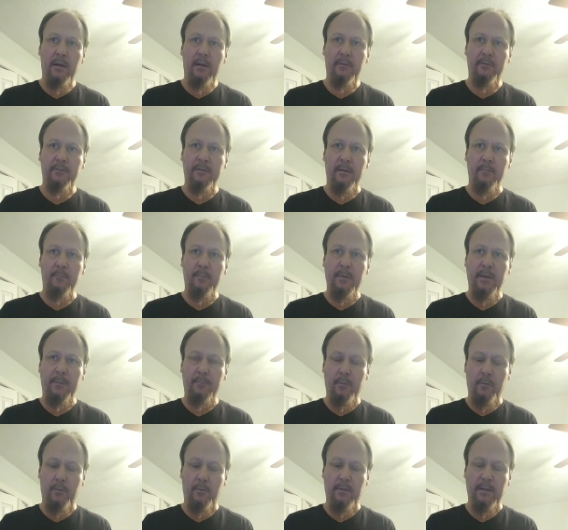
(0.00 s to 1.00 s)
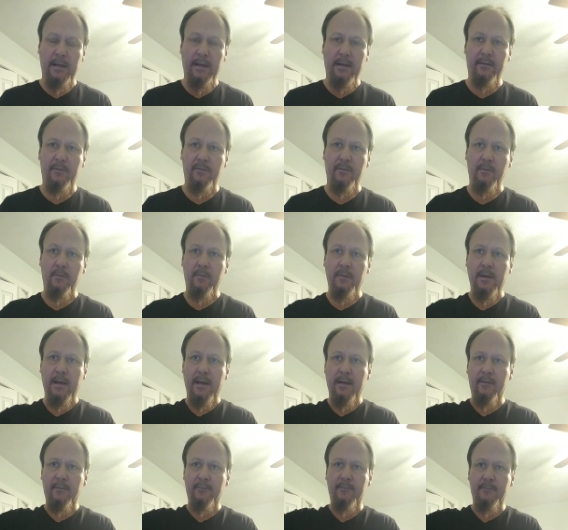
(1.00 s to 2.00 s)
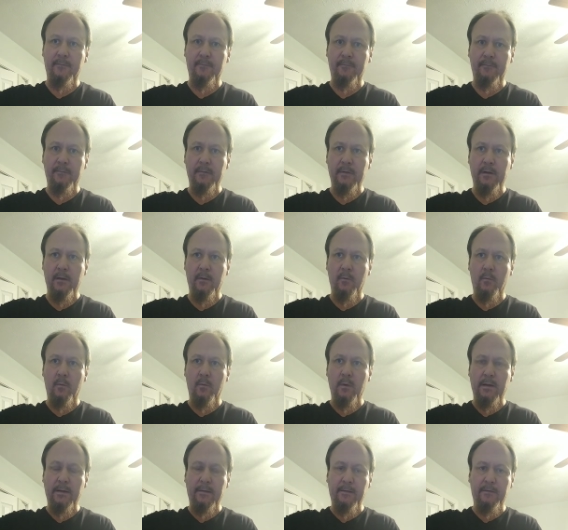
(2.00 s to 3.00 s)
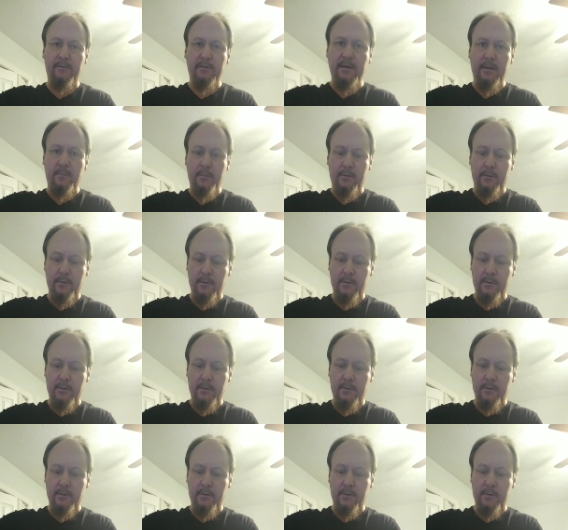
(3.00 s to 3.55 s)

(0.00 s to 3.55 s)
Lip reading: some people like to have one in the chamber,